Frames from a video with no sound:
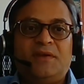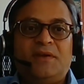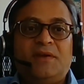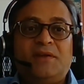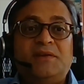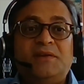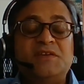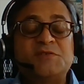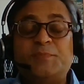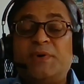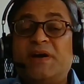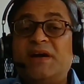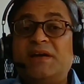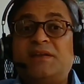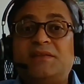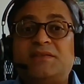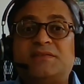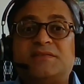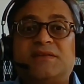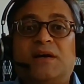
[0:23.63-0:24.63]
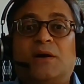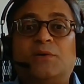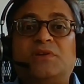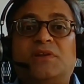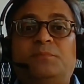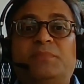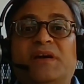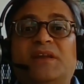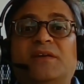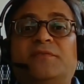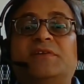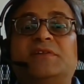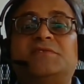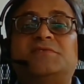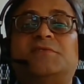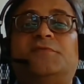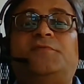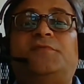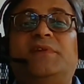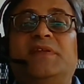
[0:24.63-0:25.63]
Despite its touted
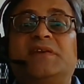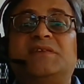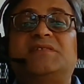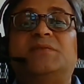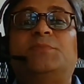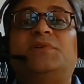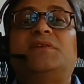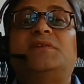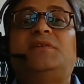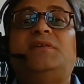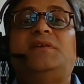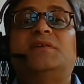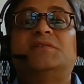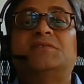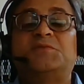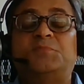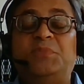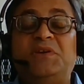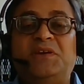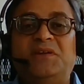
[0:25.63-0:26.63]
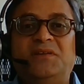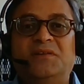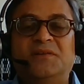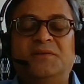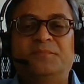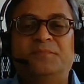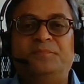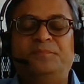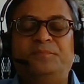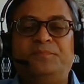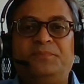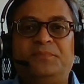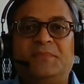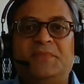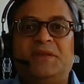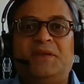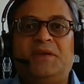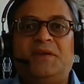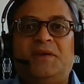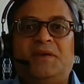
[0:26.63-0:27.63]
benefits of flexibility and speed,
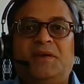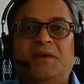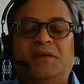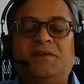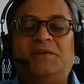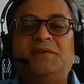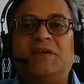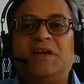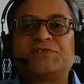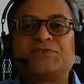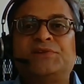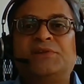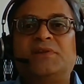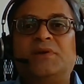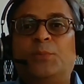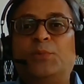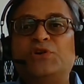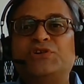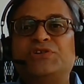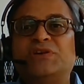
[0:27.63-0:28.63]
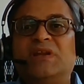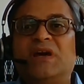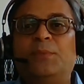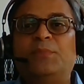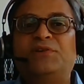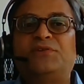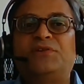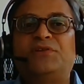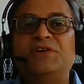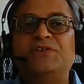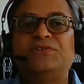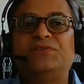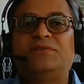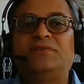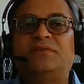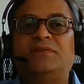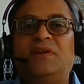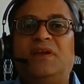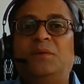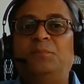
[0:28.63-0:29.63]
international commercial
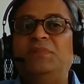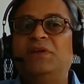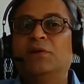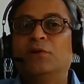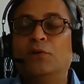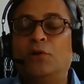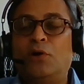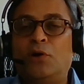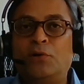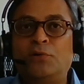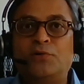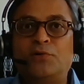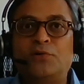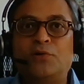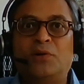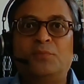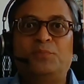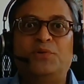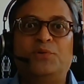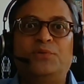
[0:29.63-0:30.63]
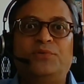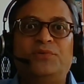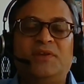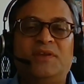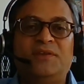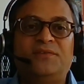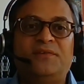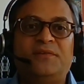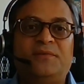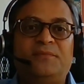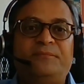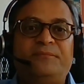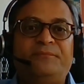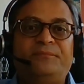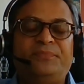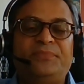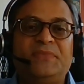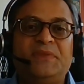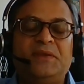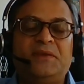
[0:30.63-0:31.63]
arbitration can be a long-drawn process.
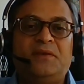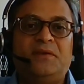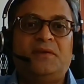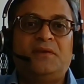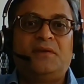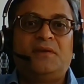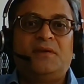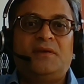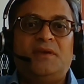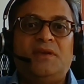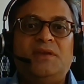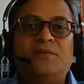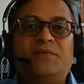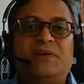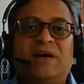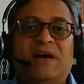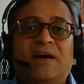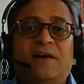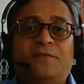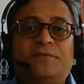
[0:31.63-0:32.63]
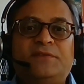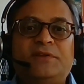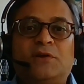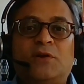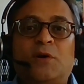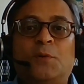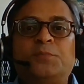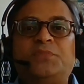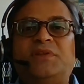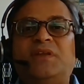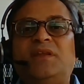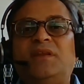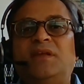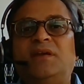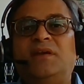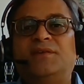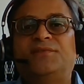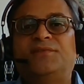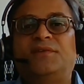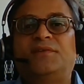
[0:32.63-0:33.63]
Even after
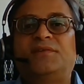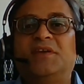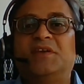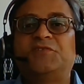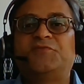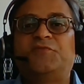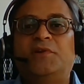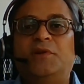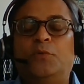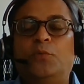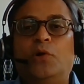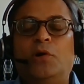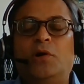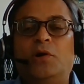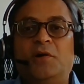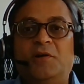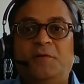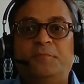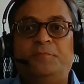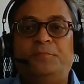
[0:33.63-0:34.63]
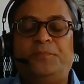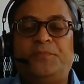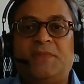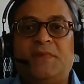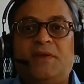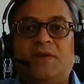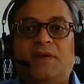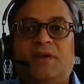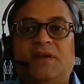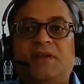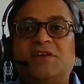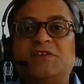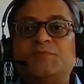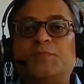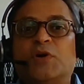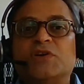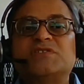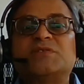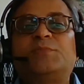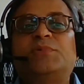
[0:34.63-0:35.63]
obtaining a successful award, it is
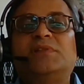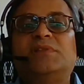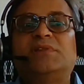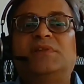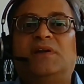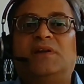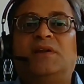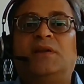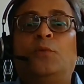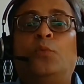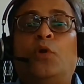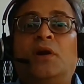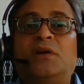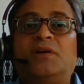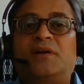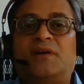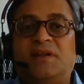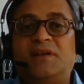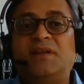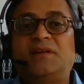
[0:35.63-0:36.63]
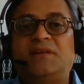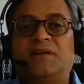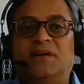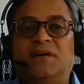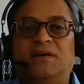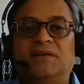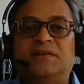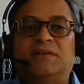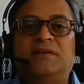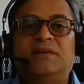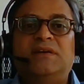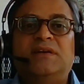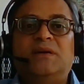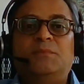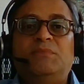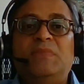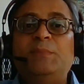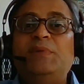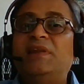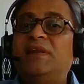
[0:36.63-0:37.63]
possible that an award creditor
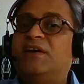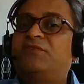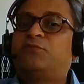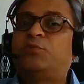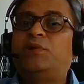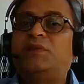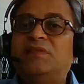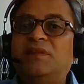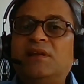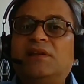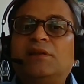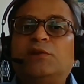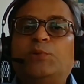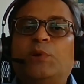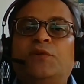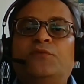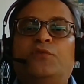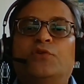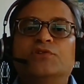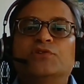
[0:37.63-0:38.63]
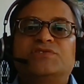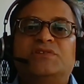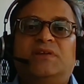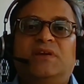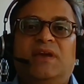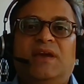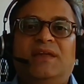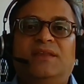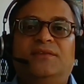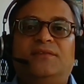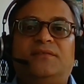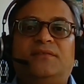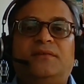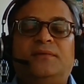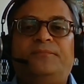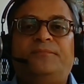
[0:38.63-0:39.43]
may be left with little to enforce it against.